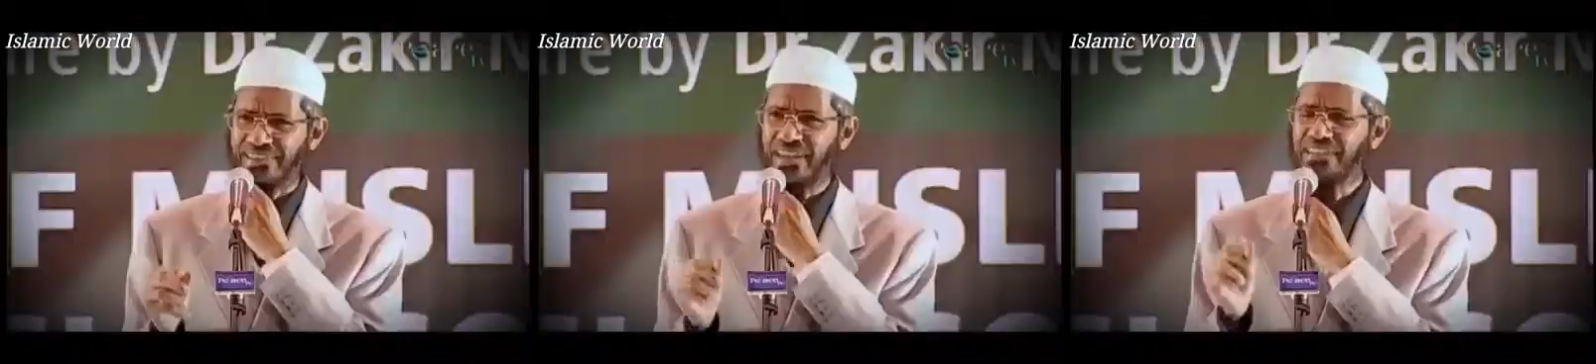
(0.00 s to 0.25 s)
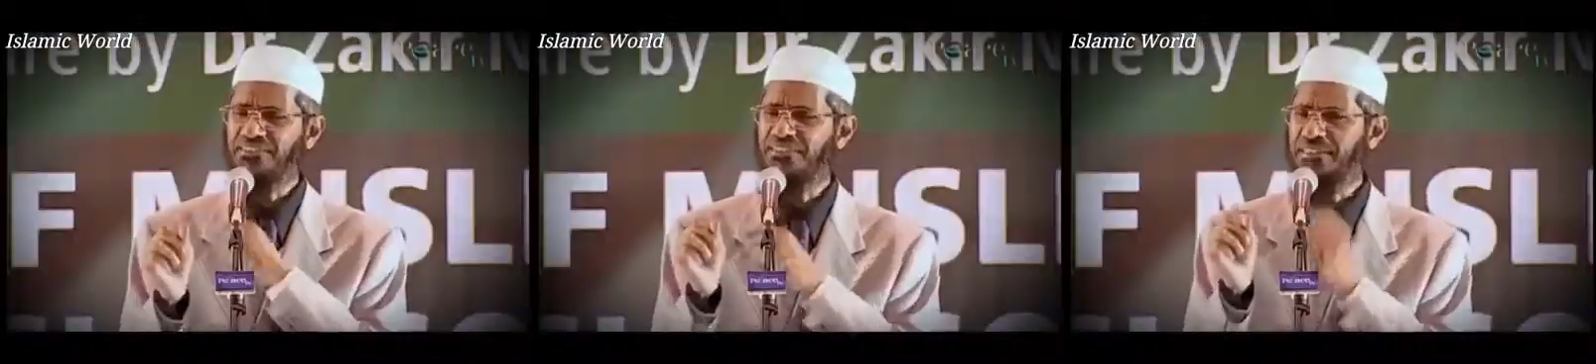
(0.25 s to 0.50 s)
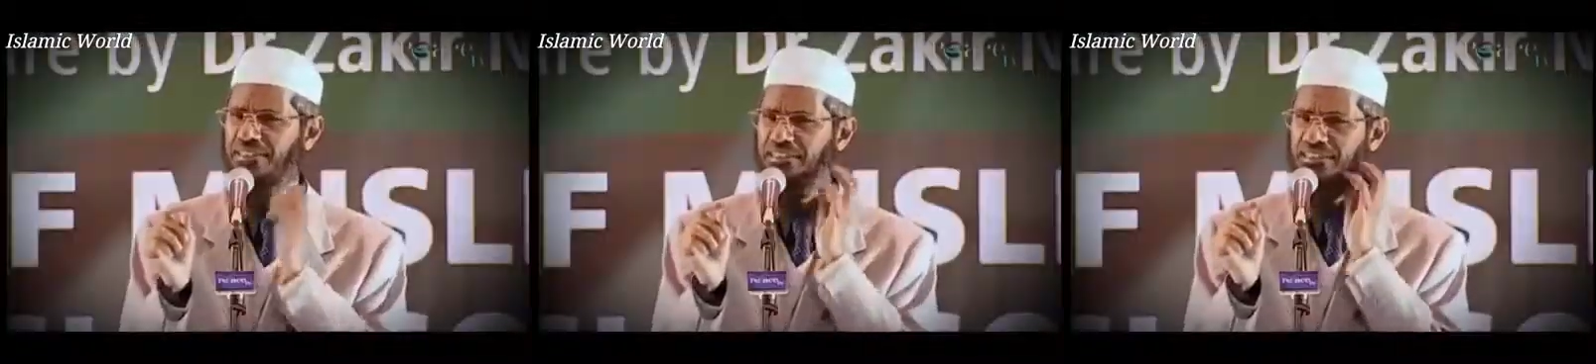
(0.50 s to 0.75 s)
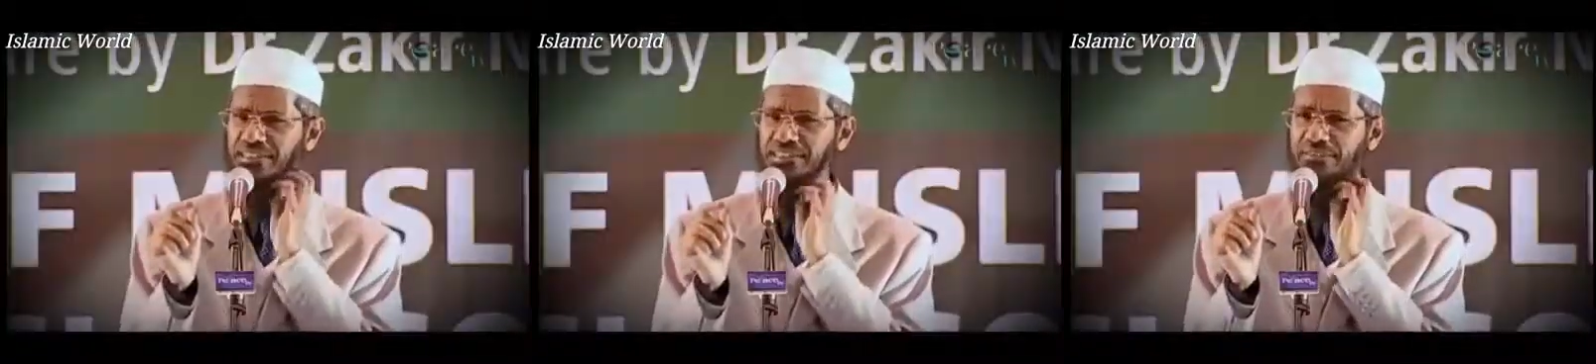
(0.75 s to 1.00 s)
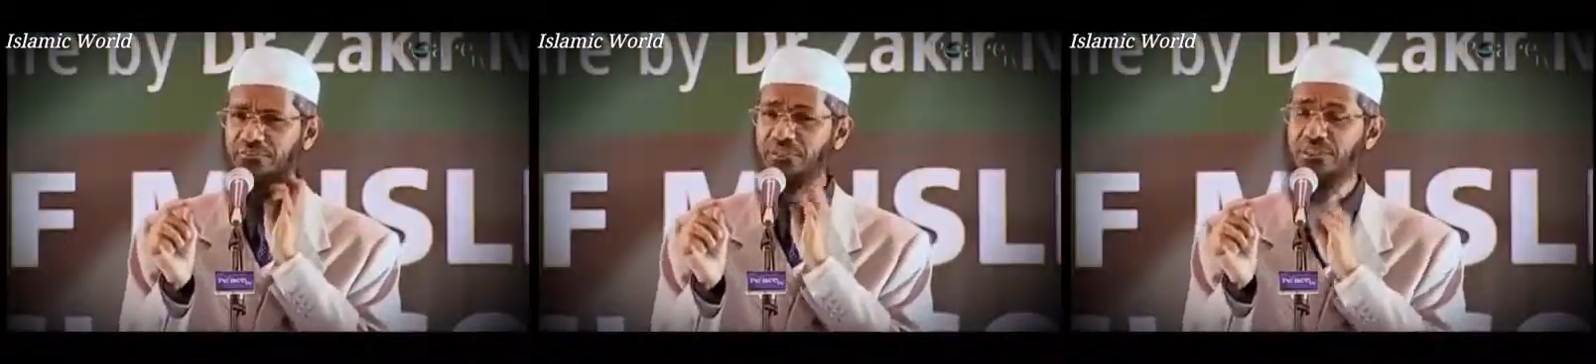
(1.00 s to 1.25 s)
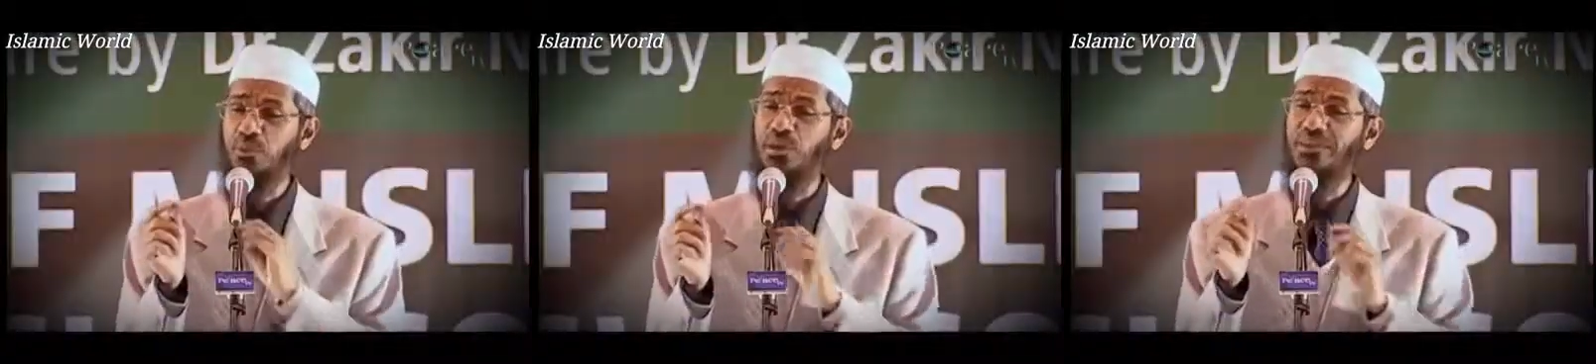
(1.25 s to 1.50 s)
There are certain things
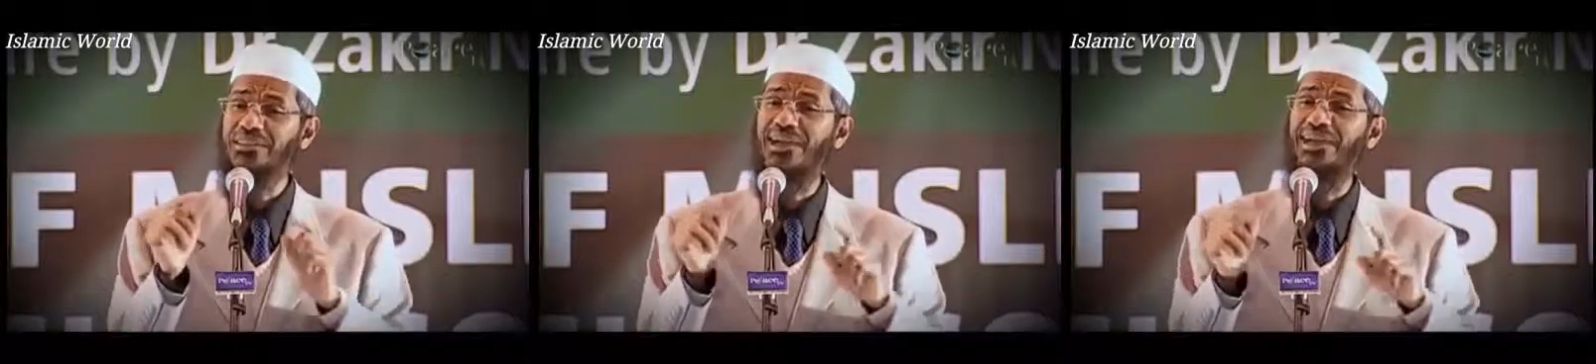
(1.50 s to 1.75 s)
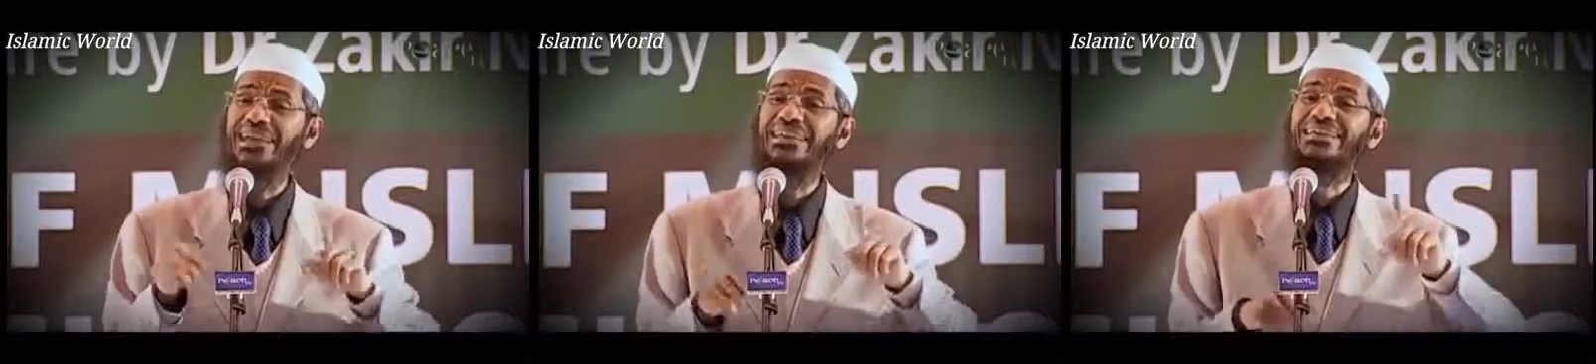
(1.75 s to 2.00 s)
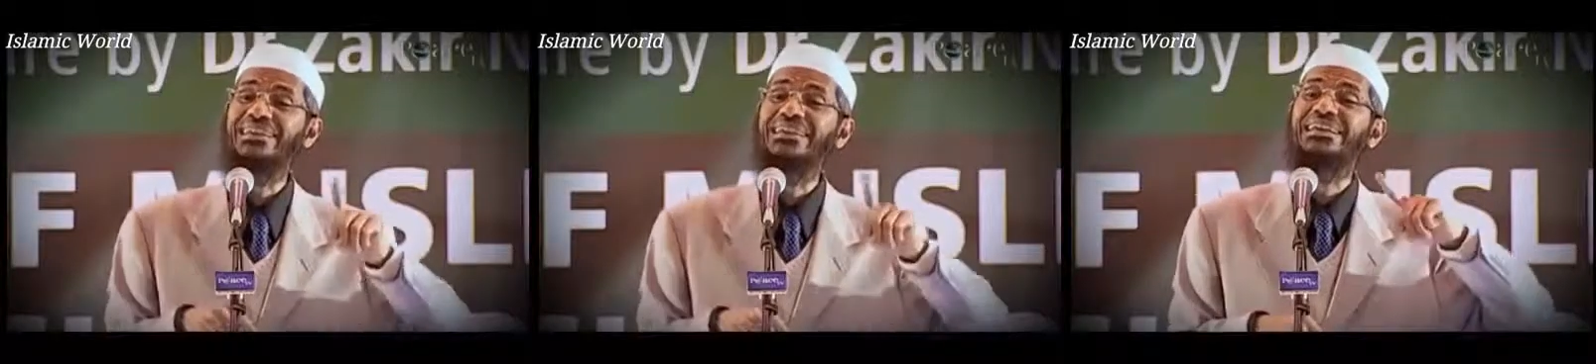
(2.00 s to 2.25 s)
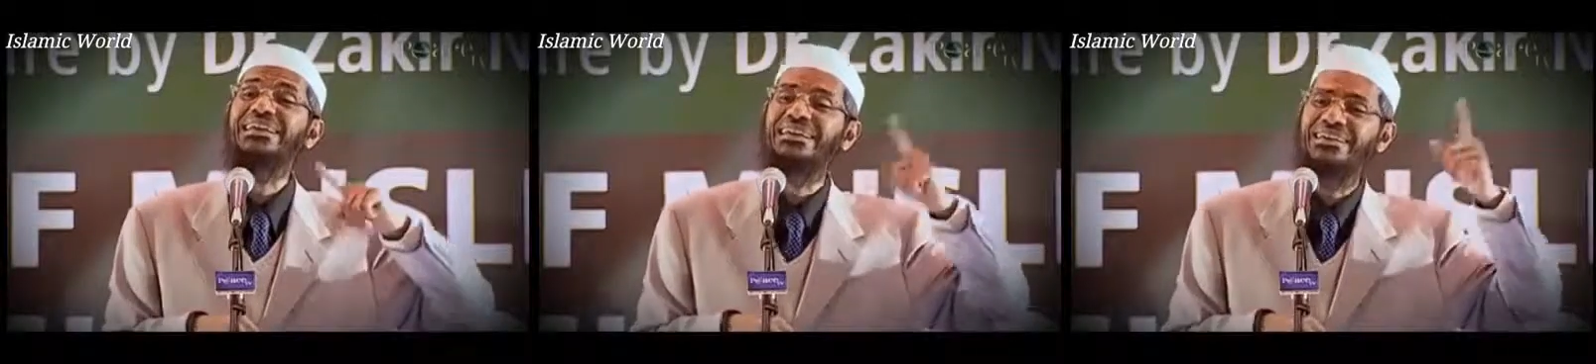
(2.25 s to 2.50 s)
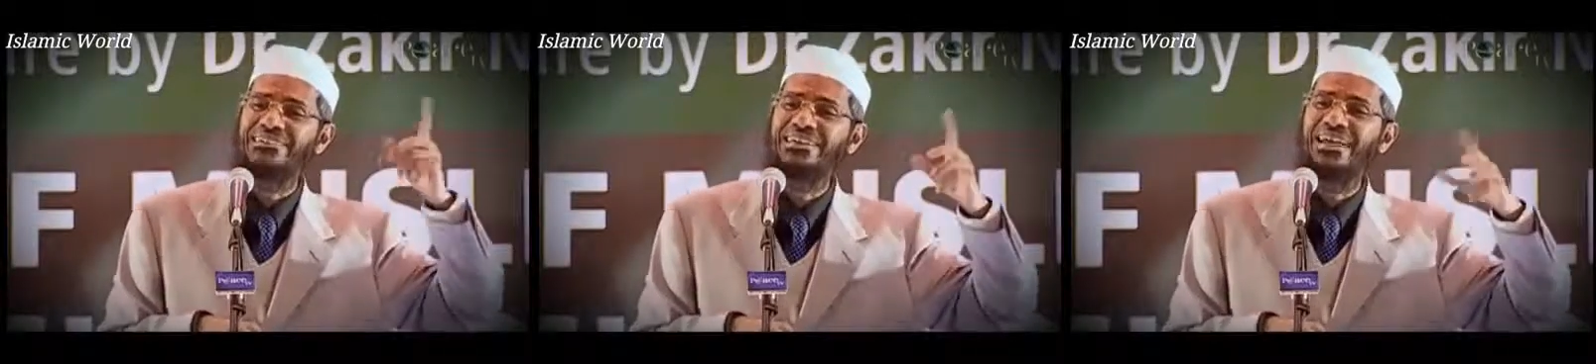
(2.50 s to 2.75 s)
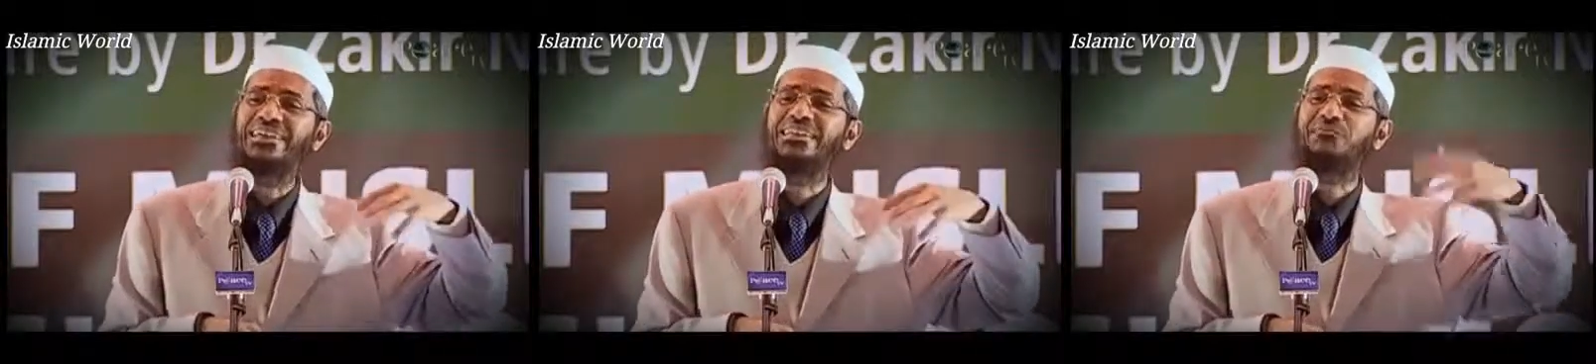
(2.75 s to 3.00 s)
which were there in the Greek
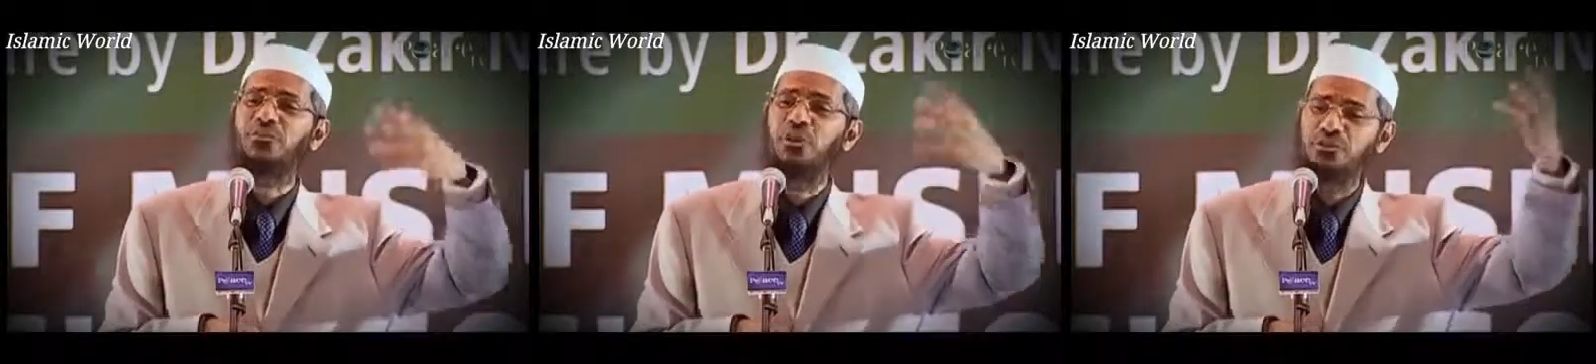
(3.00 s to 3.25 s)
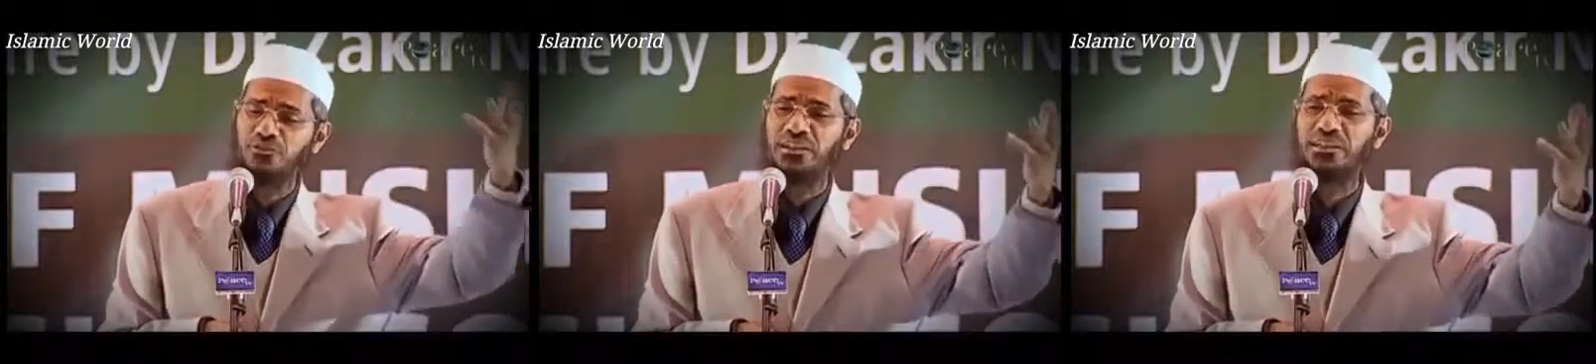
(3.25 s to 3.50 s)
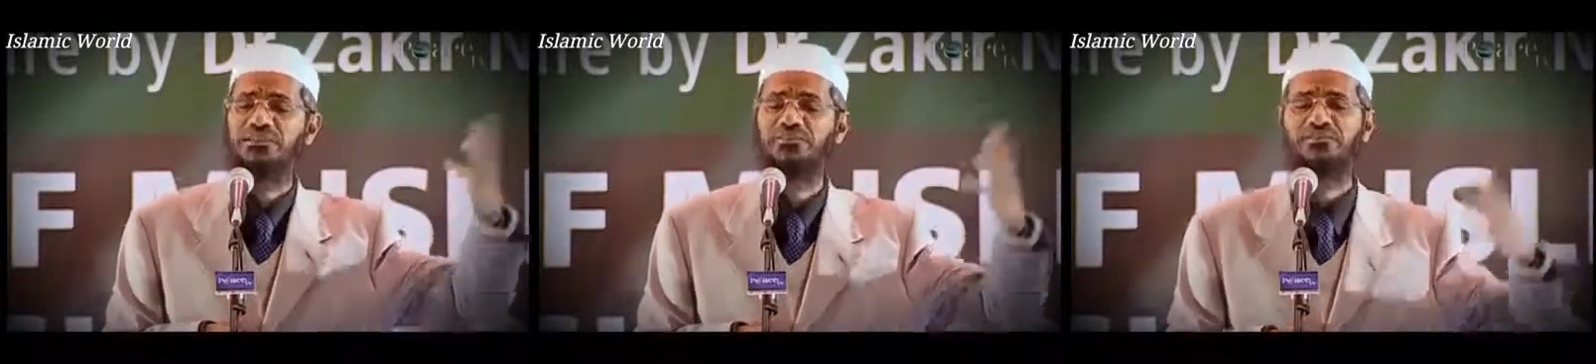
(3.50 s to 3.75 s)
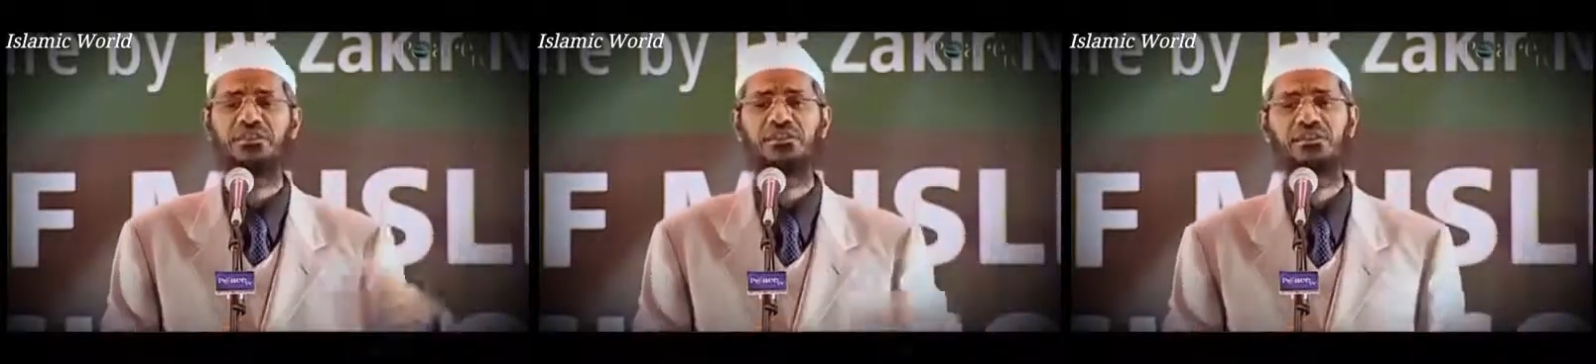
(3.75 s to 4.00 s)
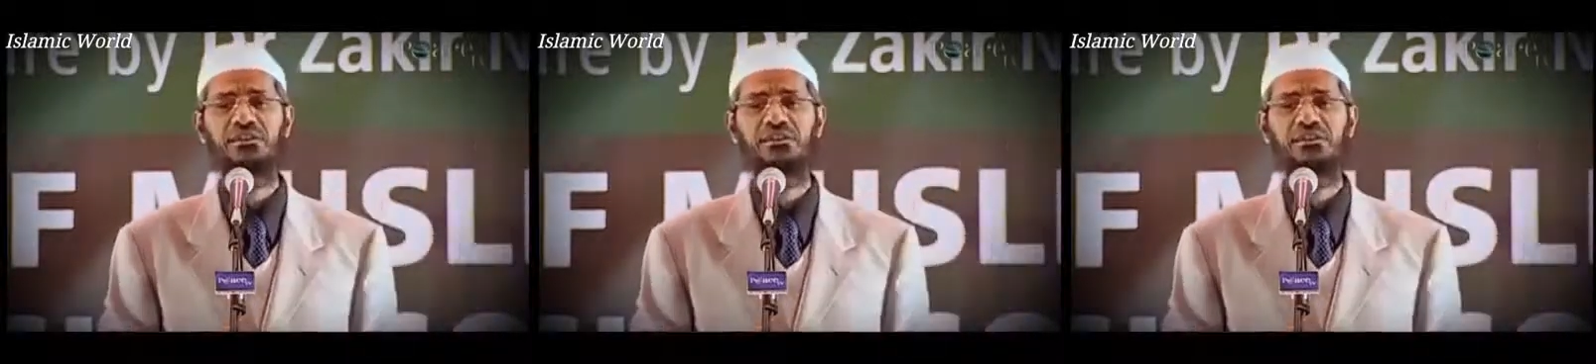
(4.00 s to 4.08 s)
history and the philosophical history.